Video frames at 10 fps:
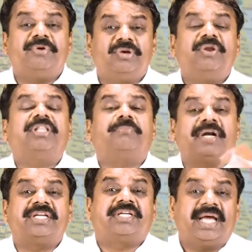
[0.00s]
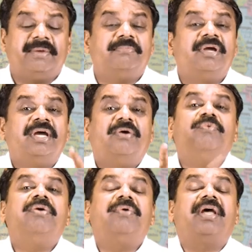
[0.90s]
during the British time,
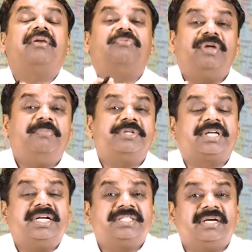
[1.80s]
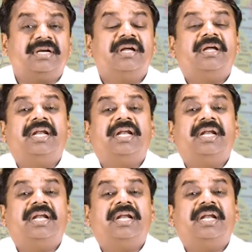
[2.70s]
we were very much concerned.